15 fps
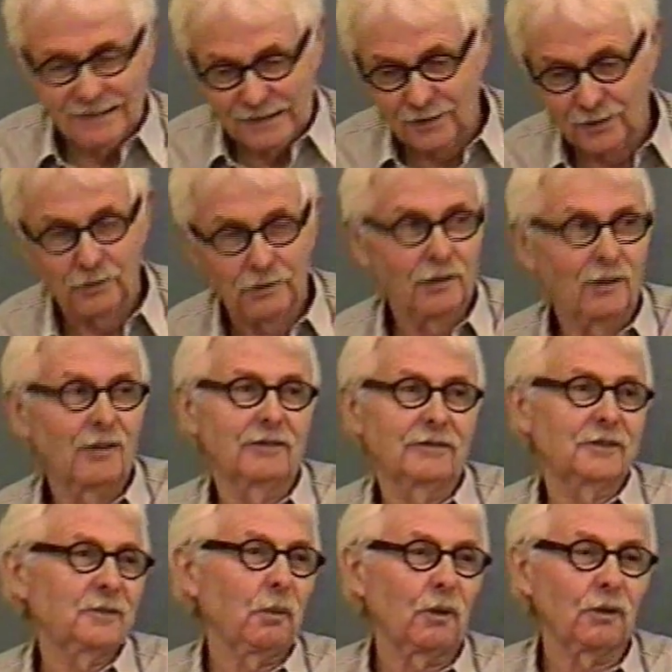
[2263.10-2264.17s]
we're all
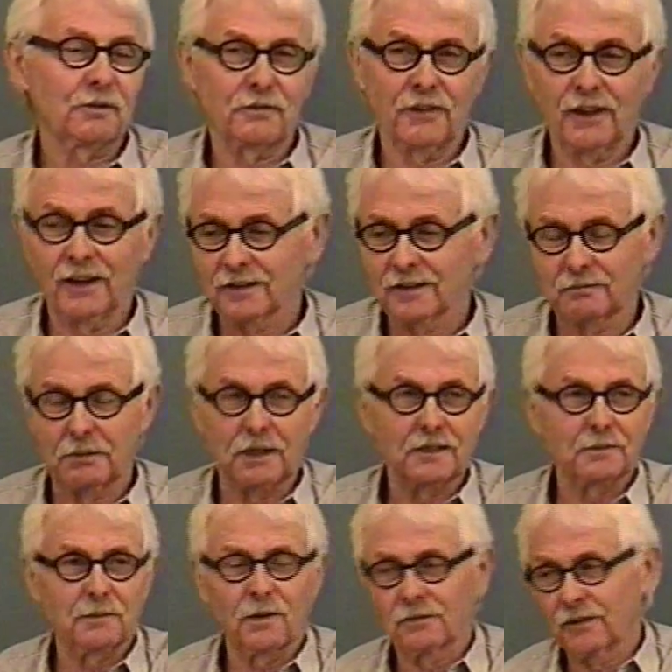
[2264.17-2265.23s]
sports fans,
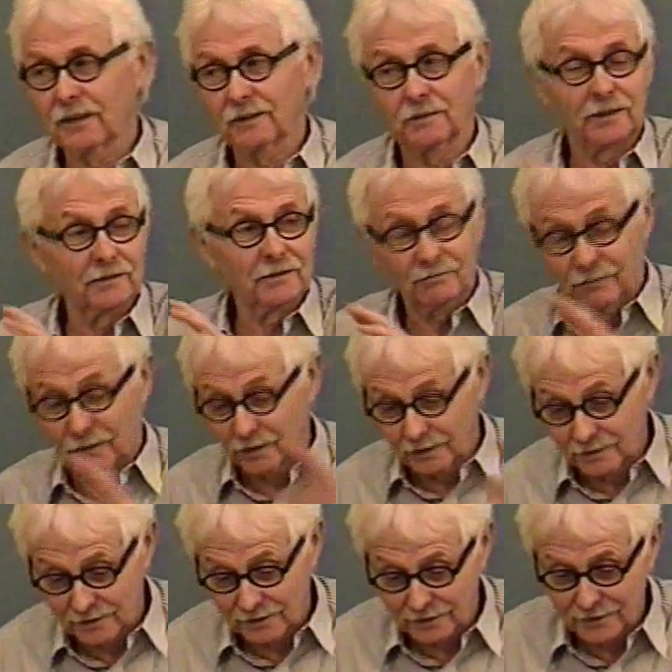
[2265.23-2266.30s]
baseball fans. We want to
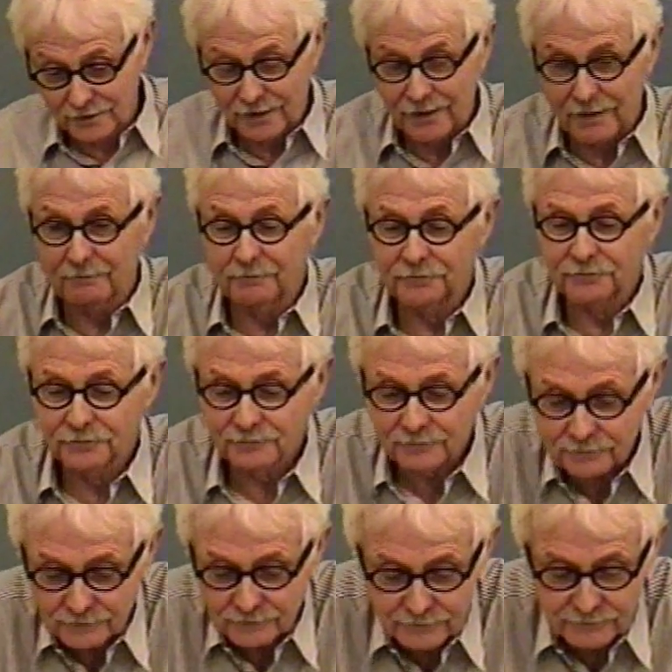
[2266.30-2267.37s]
see this game.
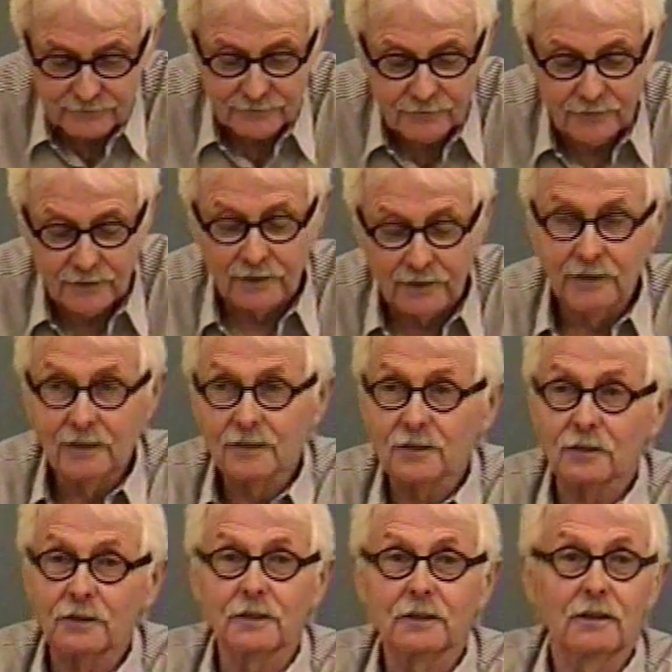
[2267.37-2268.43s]

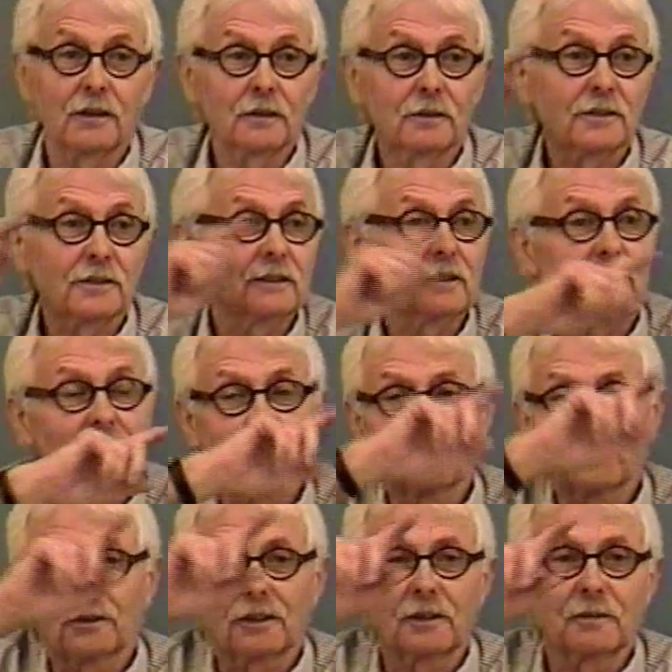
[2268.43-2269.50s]
So all of a sudden, the guy
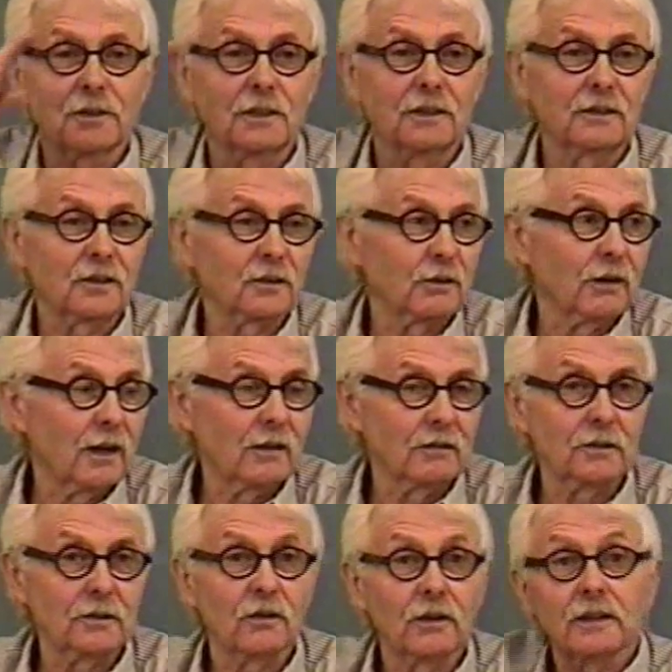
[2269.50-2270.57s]
sort of comes out of the
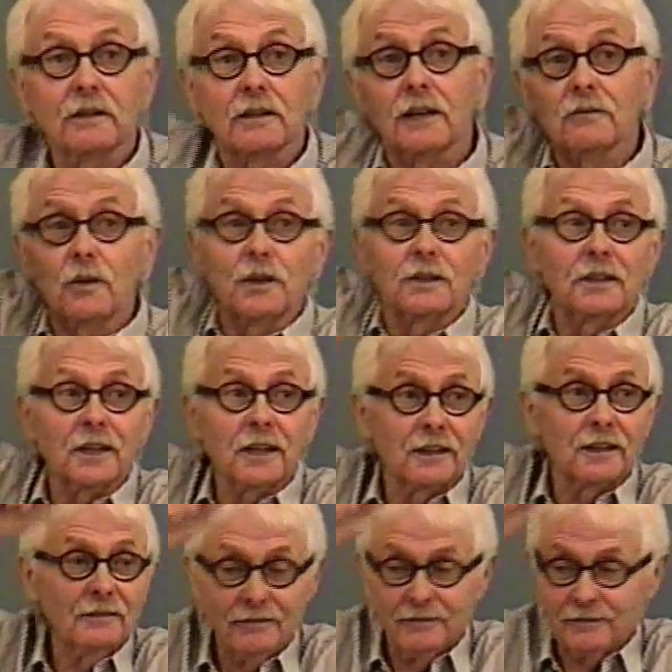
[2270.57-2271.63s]
crowd going, I have one
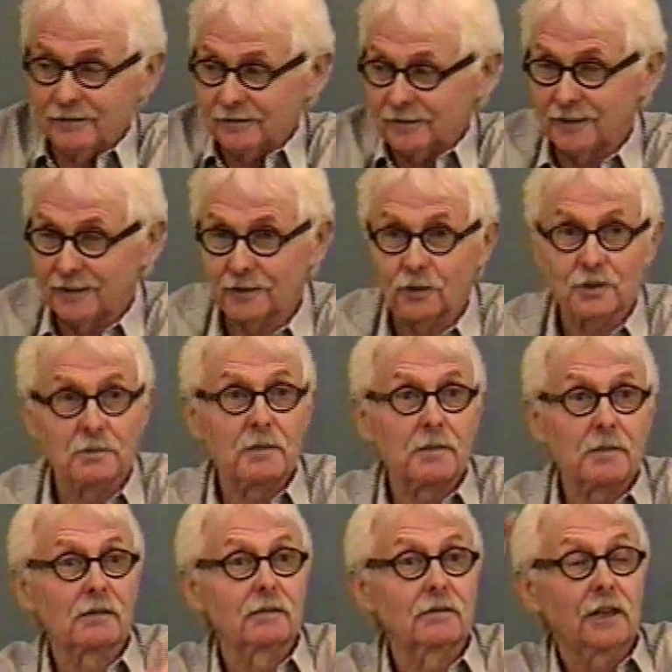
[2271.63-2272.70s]
ticket. And, of course, my
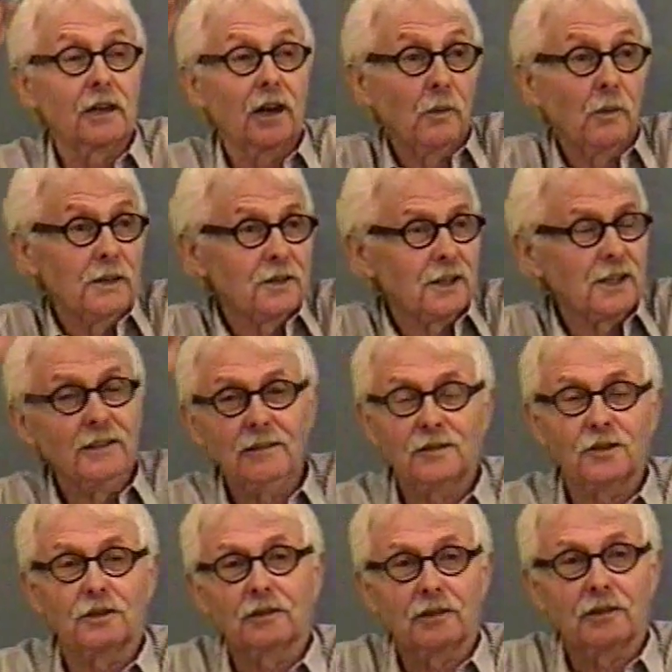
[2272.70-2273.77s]
mother, you got one ticket?
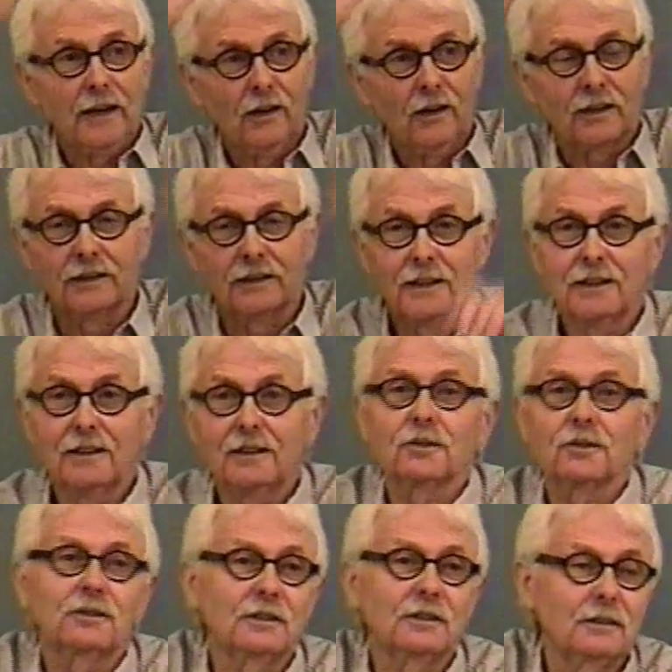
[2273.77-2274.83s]
She says, hang on.
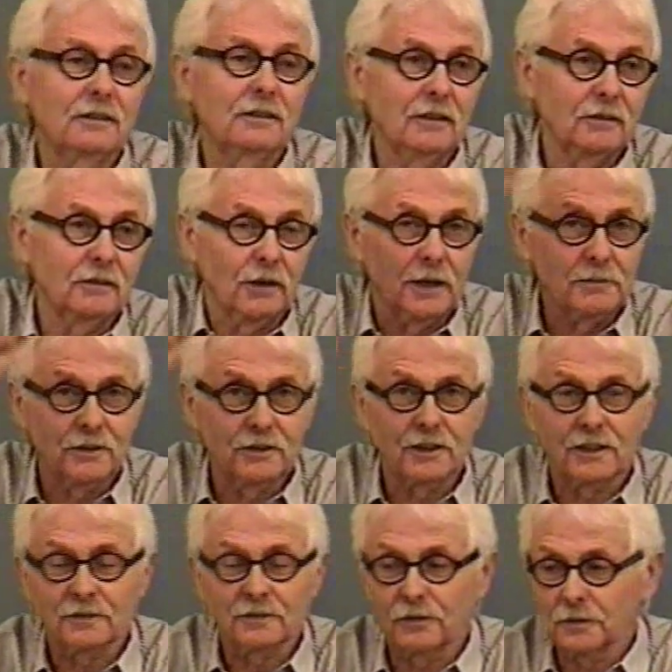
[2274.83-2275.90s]
So she grabs a
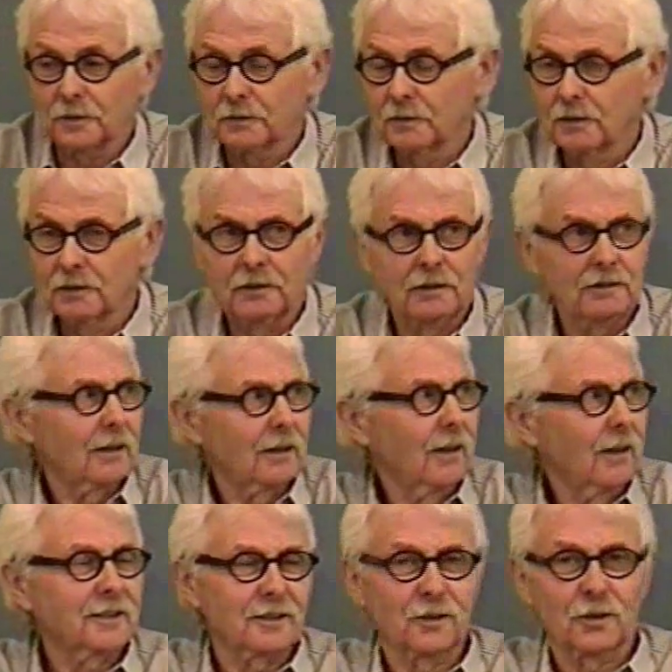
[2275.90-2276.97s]
ticket from him, and the
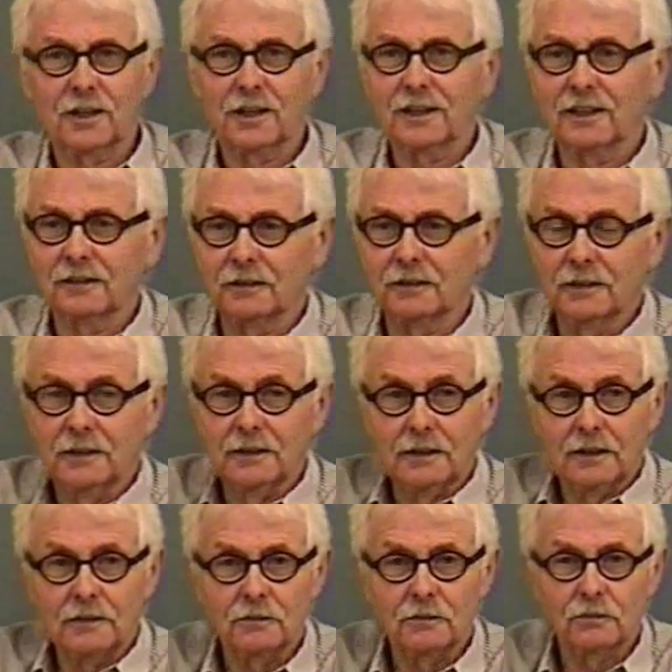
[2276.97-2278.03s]
guy's looking at her.
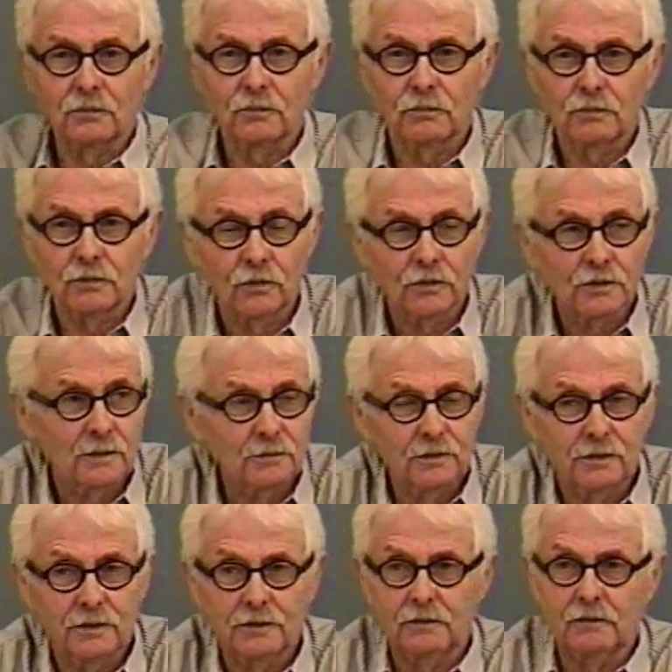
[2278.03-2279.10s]
She goes up to
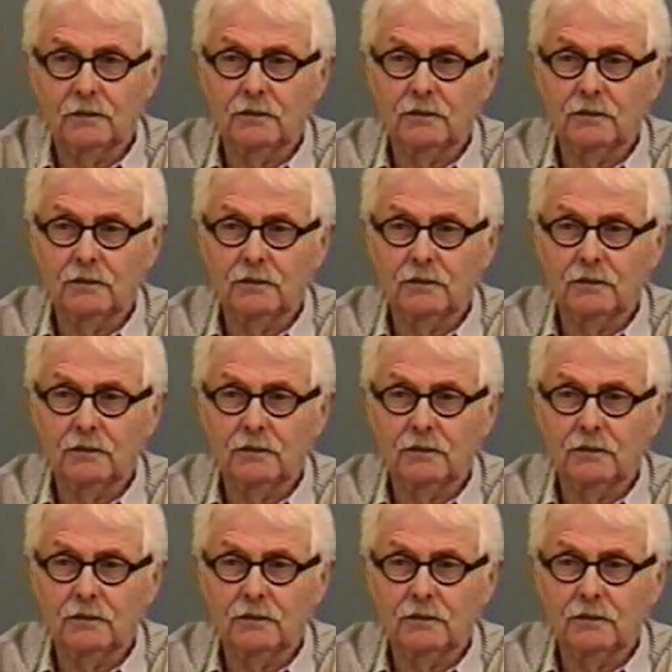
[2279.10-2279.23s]
the